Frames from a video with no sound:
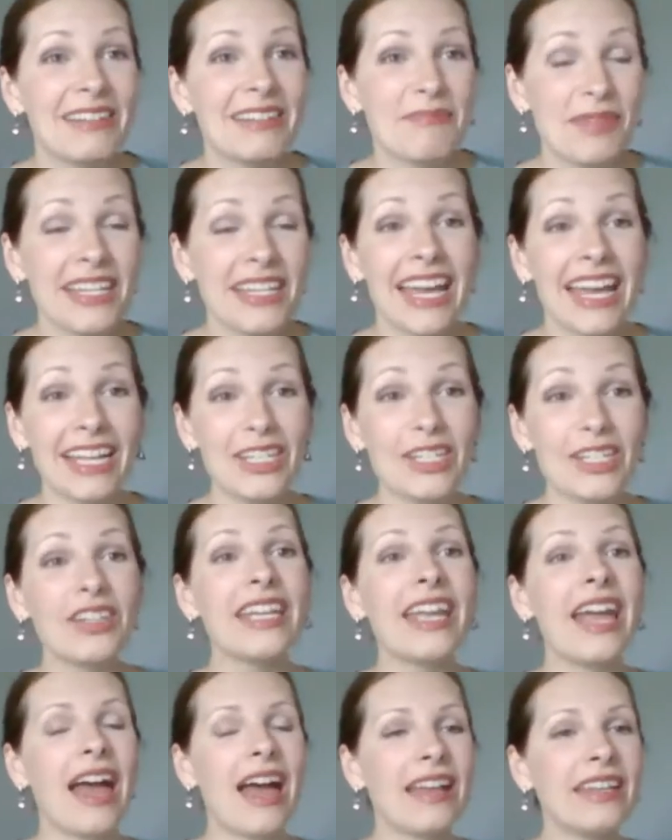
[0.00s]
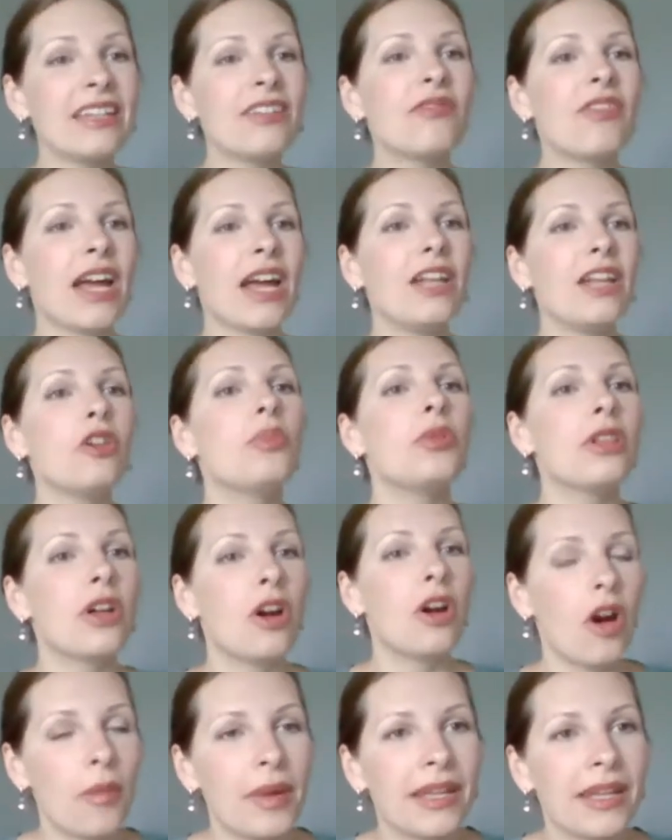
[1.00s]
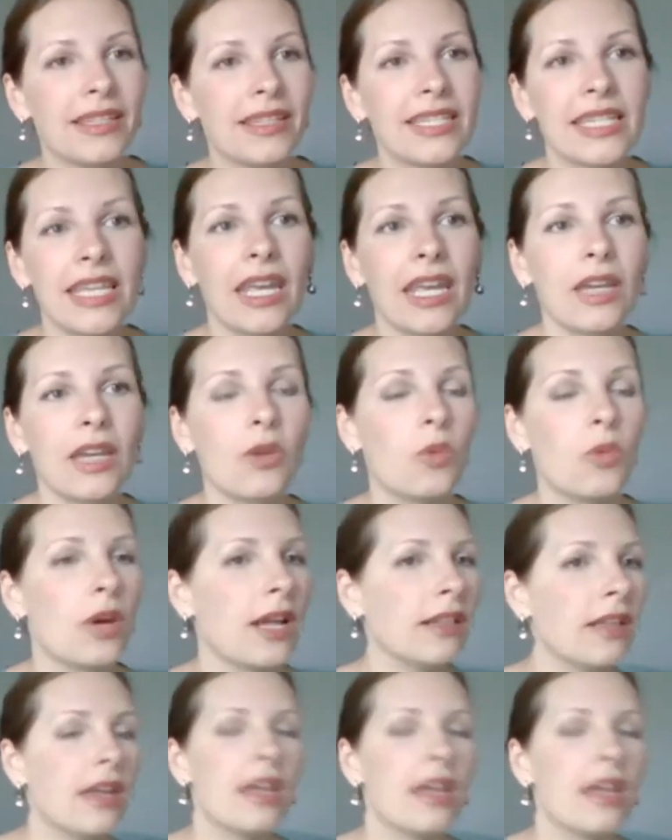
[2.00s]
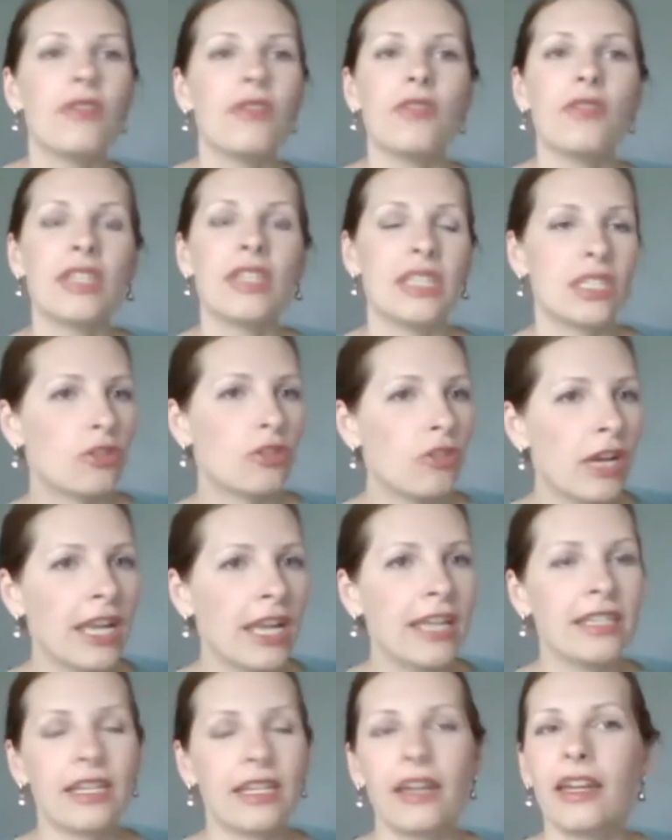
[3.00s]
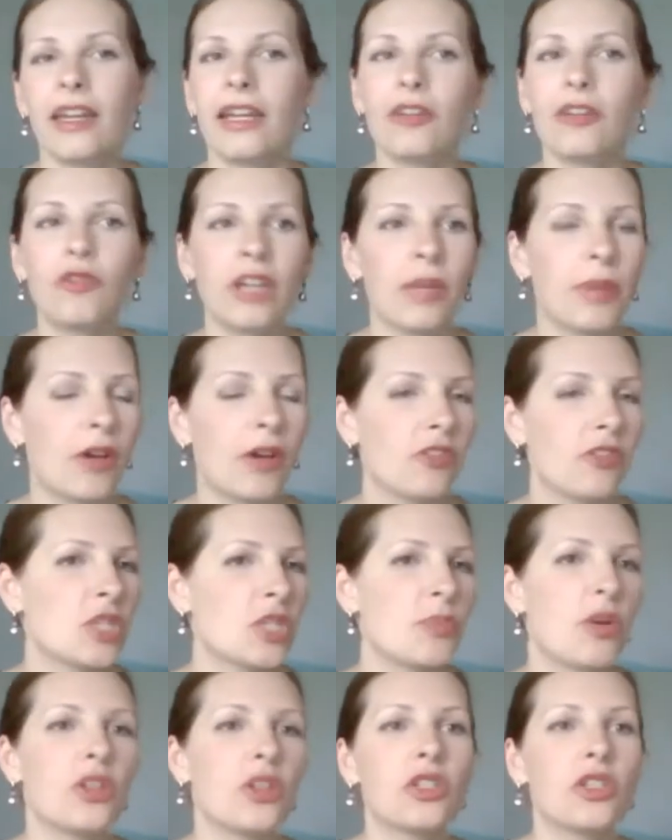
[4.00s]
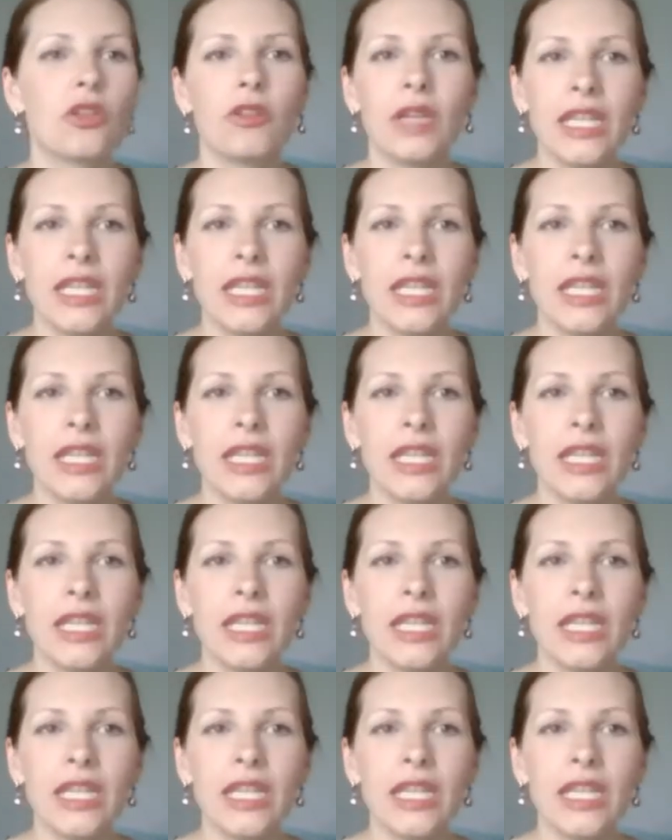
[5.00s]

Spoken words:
But actually adding valuable comments, saying, well, this is great, I agree about this point on